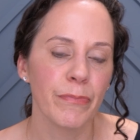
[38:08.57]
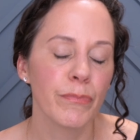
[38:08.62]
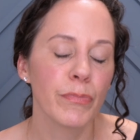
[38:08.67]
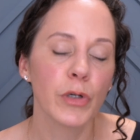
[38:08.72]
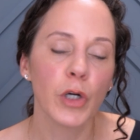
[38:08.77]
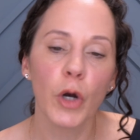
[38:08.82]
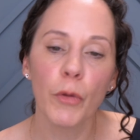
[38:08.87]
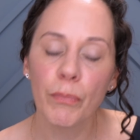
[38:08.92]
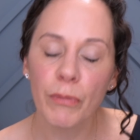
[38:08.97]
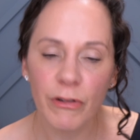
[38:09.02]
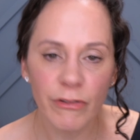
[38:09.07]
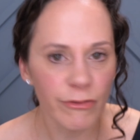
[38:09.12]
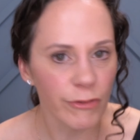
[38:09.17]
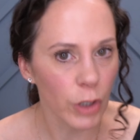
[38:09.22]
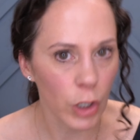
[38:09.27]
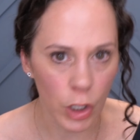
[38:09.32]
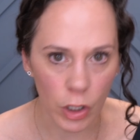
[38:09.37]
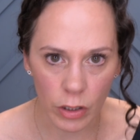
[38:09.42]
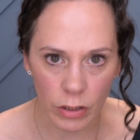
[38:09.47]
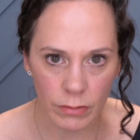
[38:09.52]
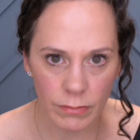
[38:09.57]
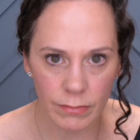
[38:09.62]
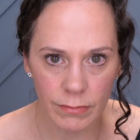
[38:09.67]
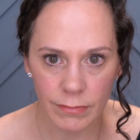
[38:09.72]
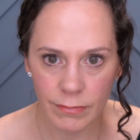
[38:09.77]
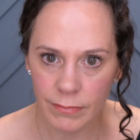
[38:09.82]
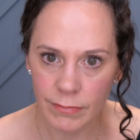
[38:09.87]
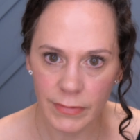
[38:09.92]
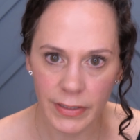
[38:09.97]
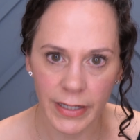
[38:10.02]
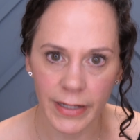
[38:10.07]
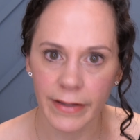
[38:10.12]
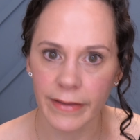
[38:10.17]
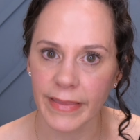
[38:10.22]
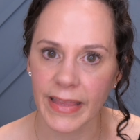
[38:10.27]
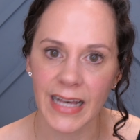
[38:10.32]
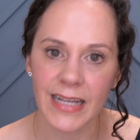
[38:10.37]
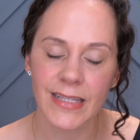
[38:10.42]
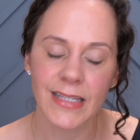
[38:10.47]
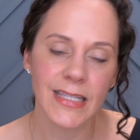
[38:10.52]
Propofol,
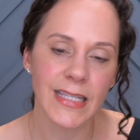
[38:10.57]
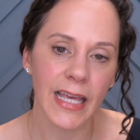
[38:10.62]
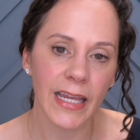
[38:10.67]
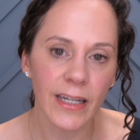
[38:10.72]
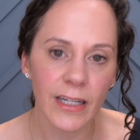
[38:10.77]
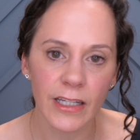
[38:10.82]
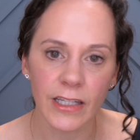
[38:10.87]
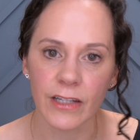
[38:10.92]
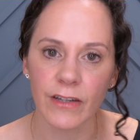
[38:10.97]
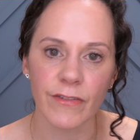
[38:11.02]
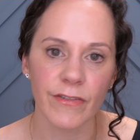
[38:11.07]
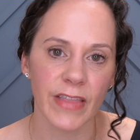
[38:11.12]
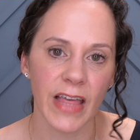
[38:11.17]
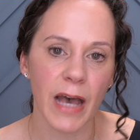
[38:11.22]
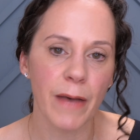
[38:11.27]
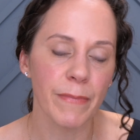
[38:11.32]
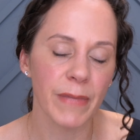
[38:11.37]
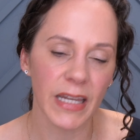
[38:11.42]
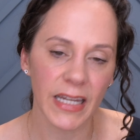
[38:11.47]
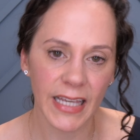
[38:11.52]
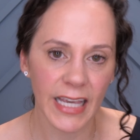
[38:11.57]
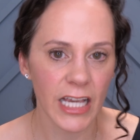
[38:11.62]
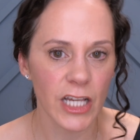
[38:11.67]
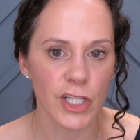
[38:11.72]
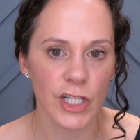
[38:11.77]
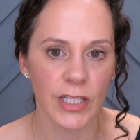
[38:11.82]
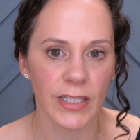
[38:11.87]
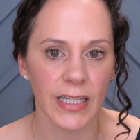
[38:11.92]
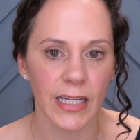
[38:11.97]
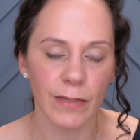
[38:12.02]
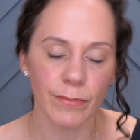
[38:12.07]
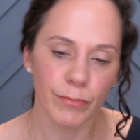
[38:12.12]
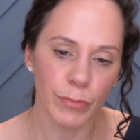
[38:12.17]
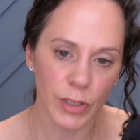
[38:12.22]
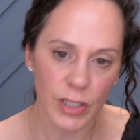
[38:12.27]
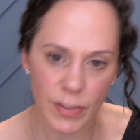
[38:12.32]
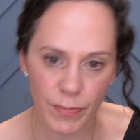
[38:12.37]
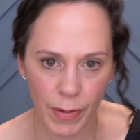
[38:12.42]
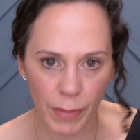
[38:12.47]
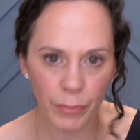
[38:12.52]
that sedative, that medication that
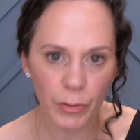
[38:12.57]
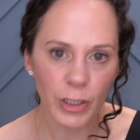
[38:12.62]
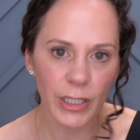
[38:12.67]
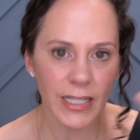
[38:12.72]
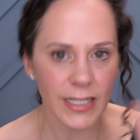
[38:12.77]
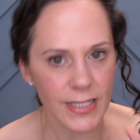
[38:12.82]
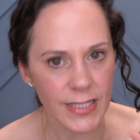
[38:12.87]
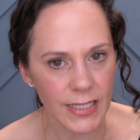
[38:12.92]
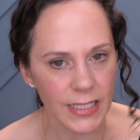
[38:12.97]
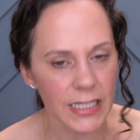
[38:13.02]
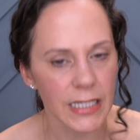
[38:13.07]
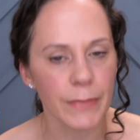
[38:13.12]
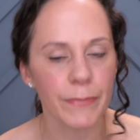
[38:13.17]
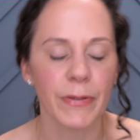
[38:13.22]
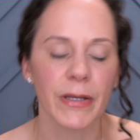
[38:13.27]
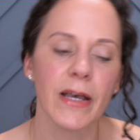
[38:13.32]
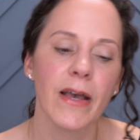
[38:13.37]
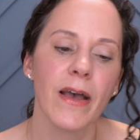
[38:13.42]
puts people to sleep.